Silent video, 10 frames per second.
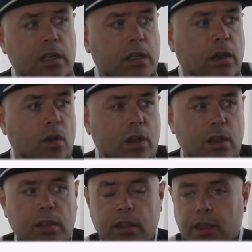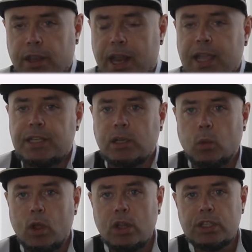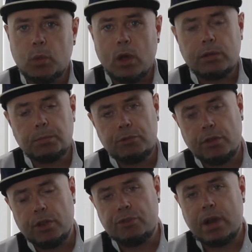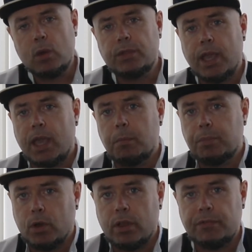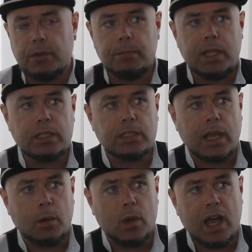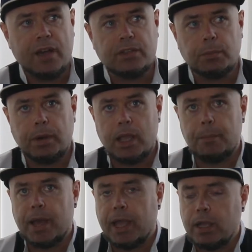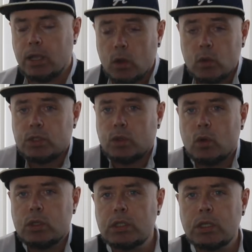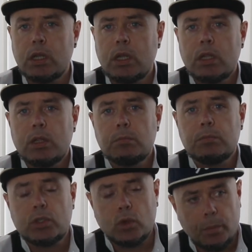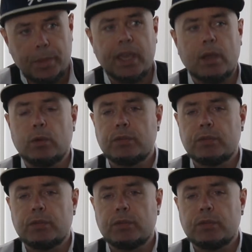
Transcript: Look, in an ideal world, you want the crowd there, but if it means that we'll have to play behind closed doors, so be it.